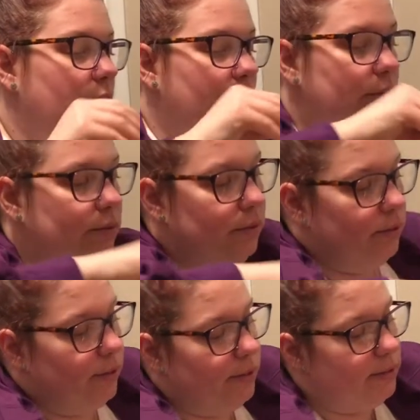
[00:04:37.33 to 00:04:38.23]
All
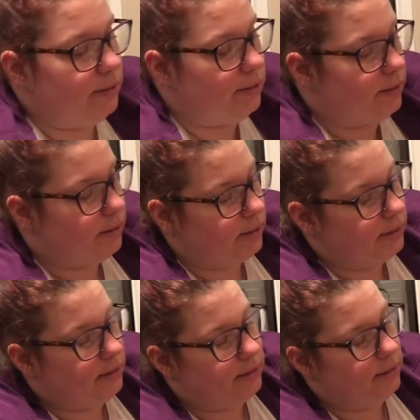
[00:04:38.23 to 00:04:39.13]
right,
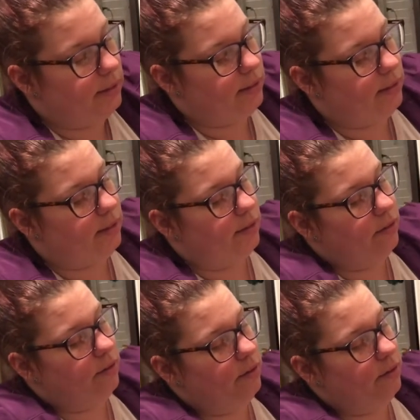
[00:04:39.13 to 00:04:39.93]
let's see here.